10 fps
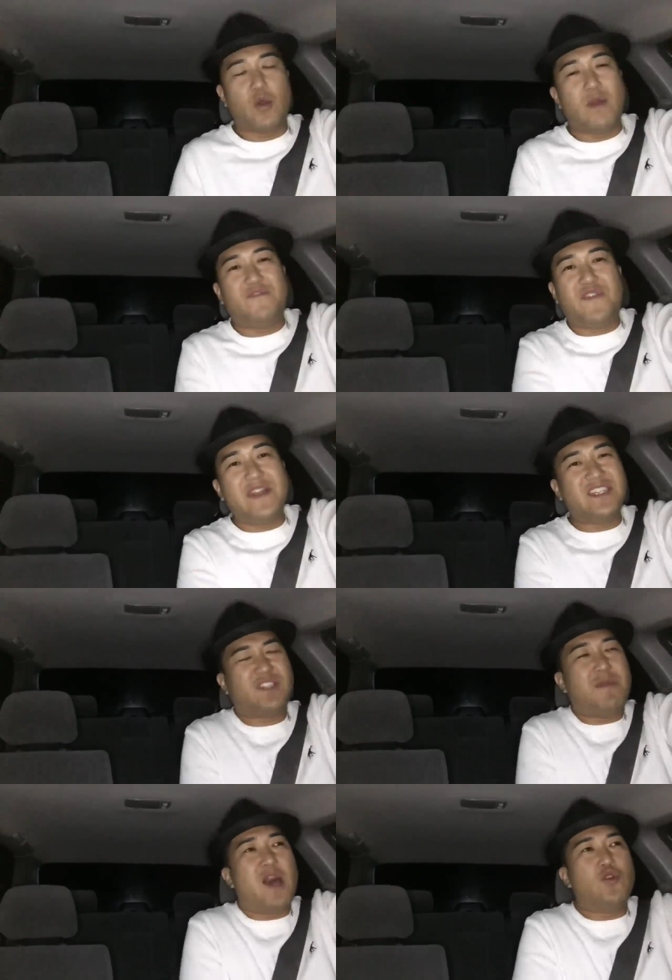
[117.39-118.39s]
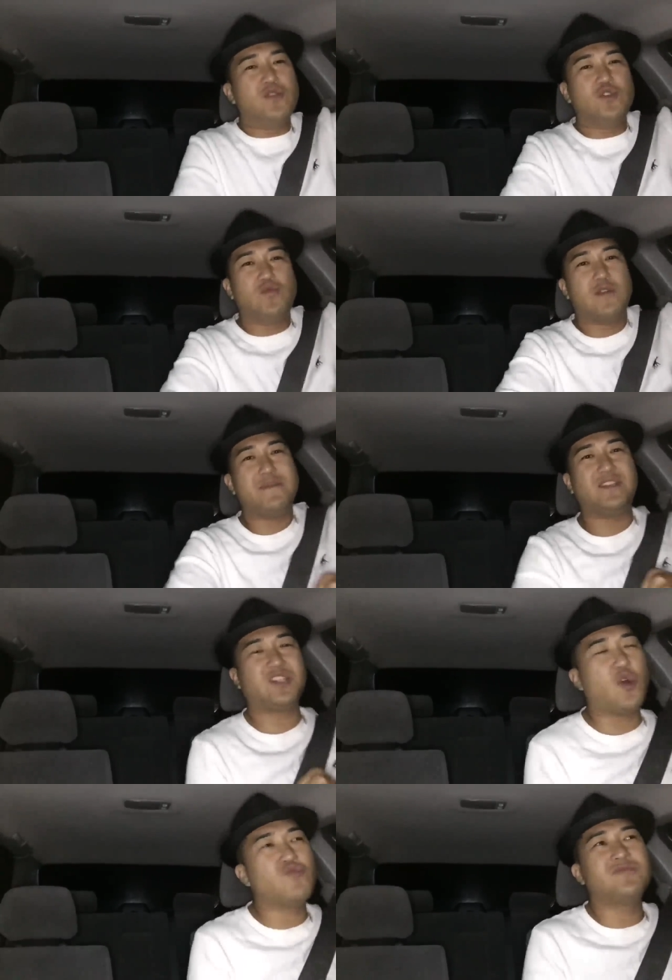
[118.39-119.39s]
or a fitness model and you want to be
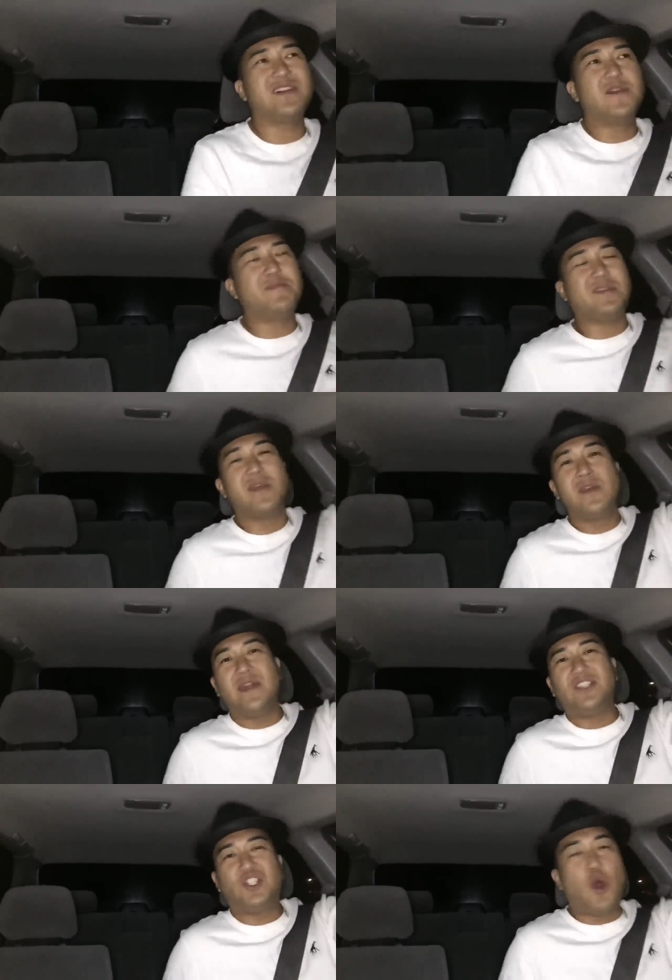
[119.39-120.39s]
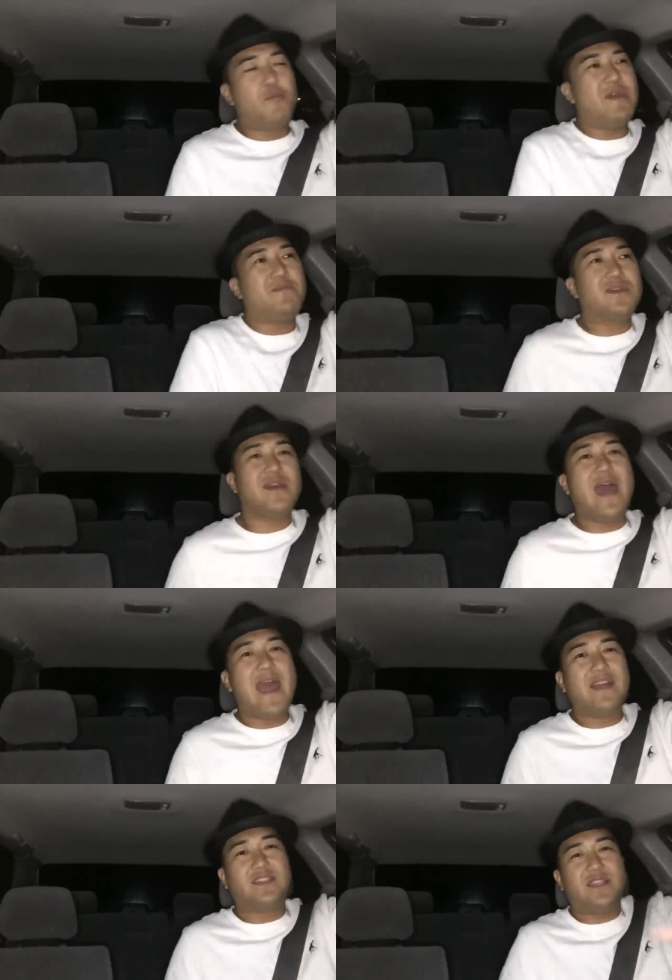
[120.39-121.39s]
toned up and, and show people your
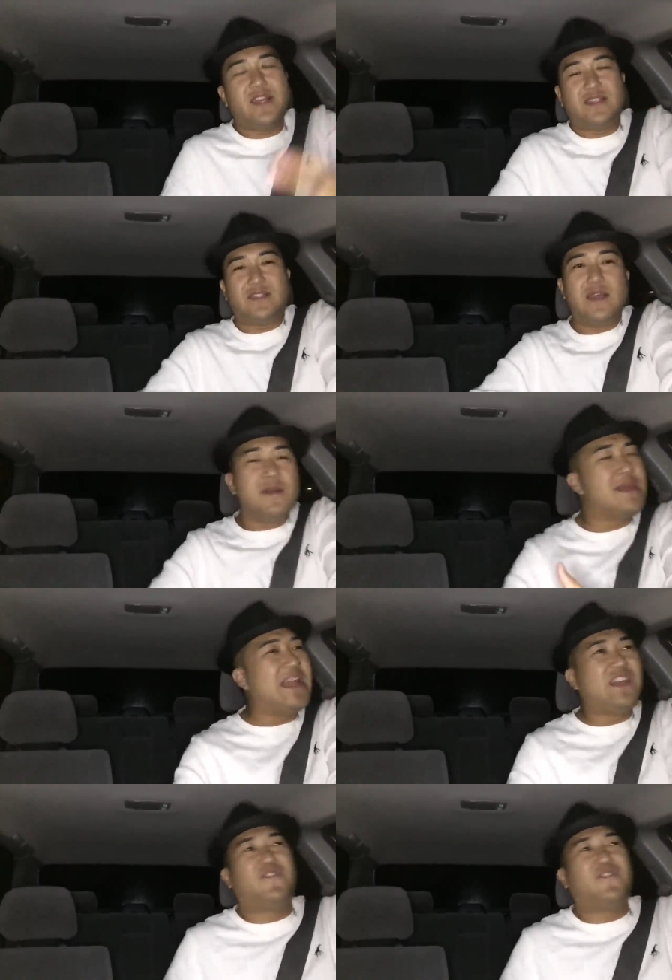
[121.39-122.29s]
ass cheeks that